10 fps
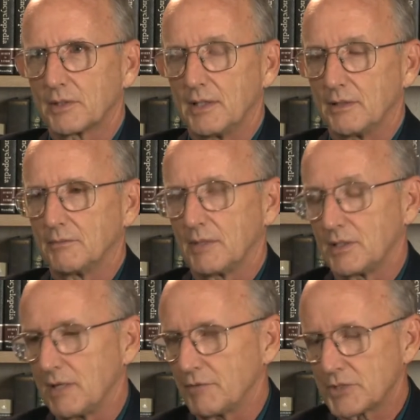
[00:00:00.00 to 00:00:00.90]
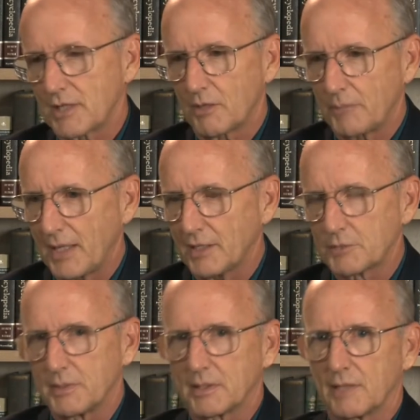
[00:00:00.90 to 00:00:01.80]
and even Sarah
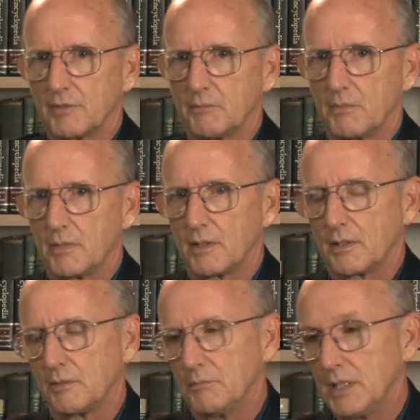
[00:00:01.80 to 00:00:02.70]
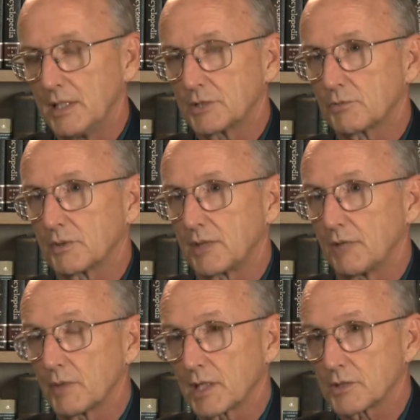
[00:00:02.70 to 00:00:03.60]
Palin's been given meetings with
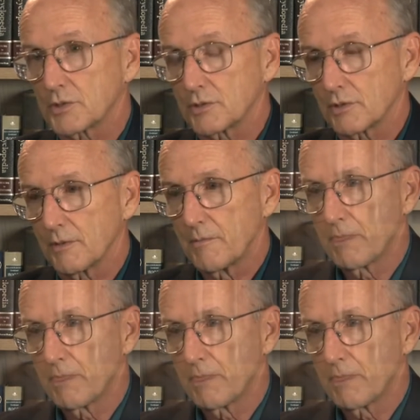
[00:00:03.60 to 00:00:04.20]
Henry Kissinger.